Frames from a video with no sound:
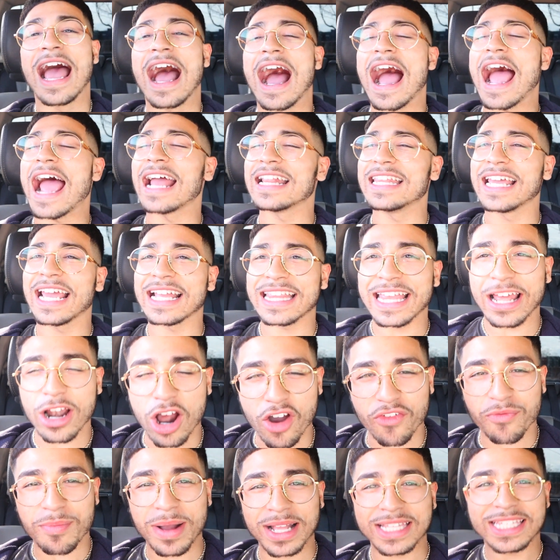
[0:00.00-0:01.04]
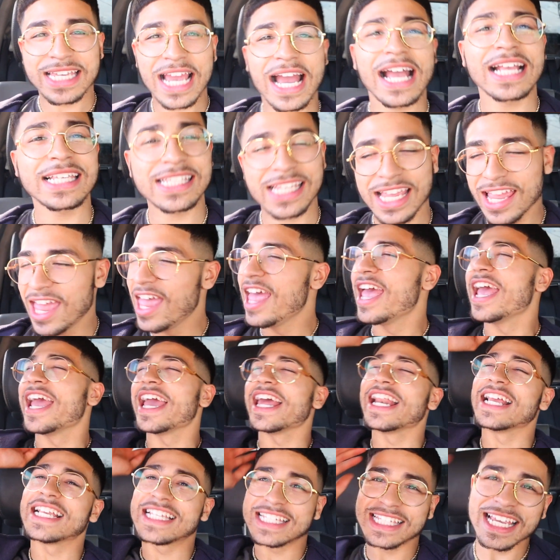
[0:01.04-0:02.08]
I had to get that off my chest.
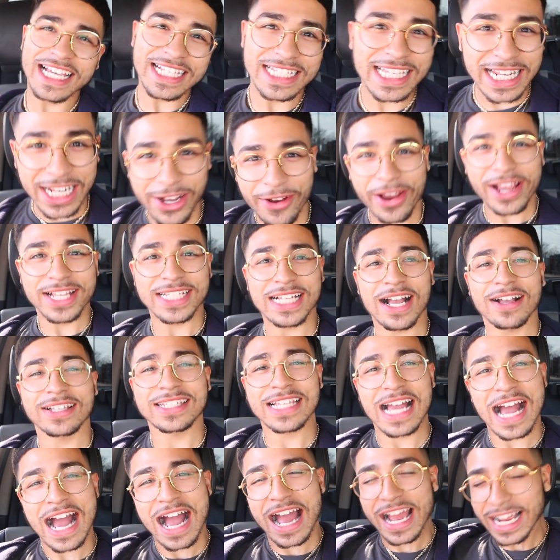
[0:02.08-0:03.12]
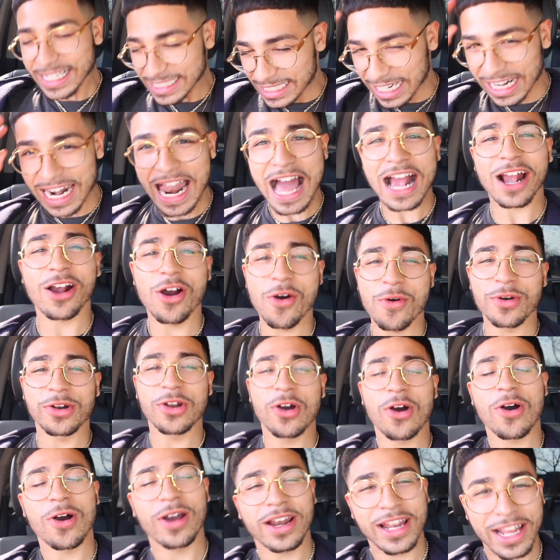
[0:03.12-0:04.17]
It is 60 degrees outside. It's a lot going
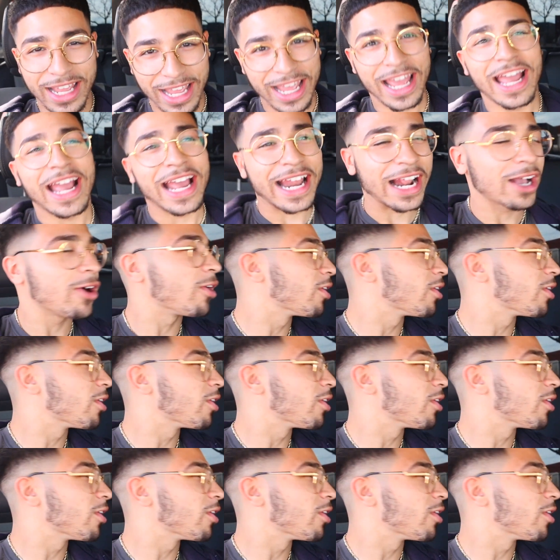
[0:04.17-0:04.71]
on, and I